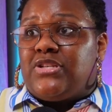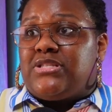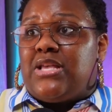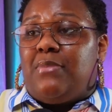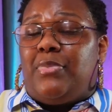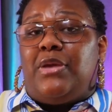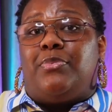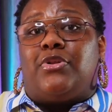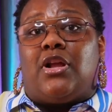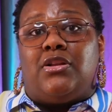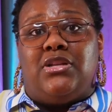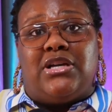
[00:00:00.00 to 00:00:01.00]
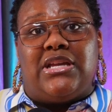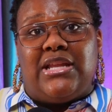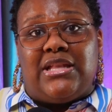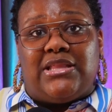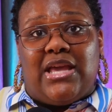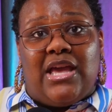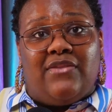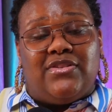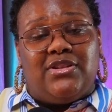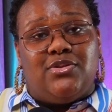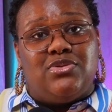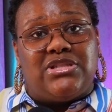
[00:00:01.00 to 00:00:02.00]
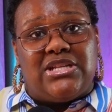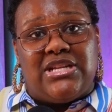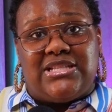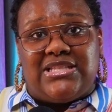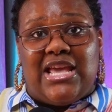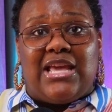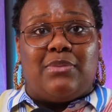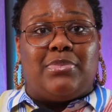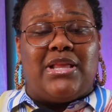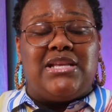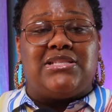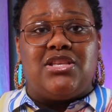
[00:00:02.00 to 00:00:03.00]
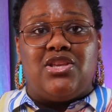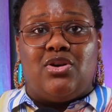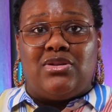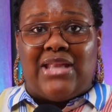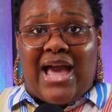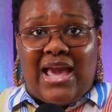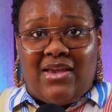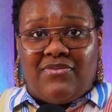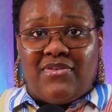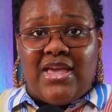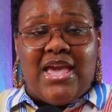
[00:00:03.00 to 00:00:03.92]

Some people are looking at the evolution that's taking place in your life